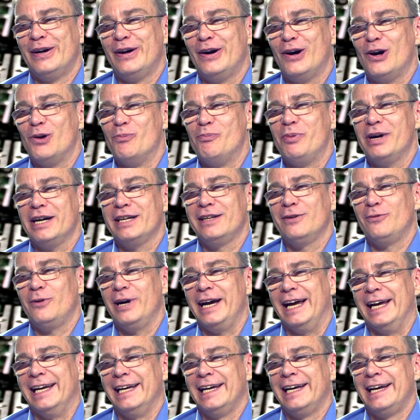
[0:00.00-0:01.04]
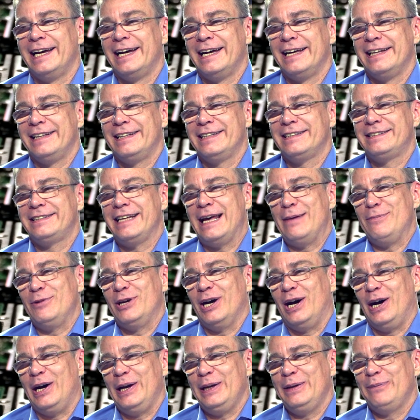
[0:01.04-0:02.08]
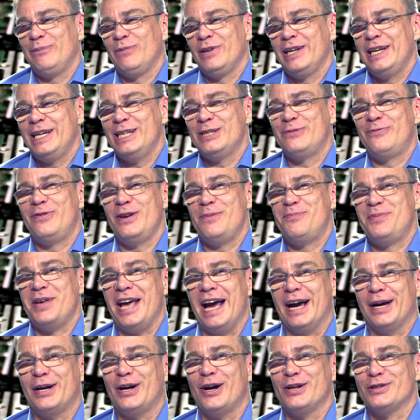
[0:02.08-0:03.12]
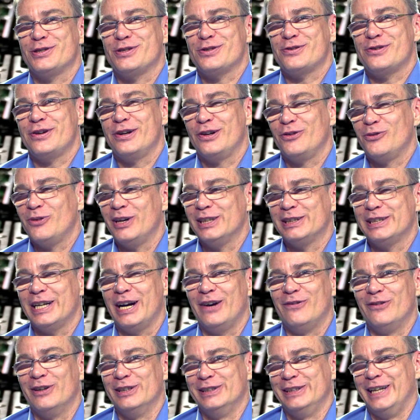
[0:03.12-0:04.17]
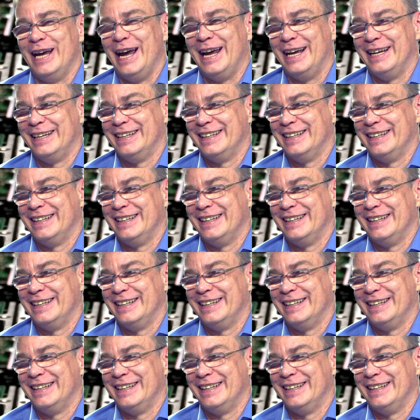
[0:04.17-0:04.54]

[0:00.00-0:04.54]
Oh, by the way, the same guy, his VPN concentrator went down one day.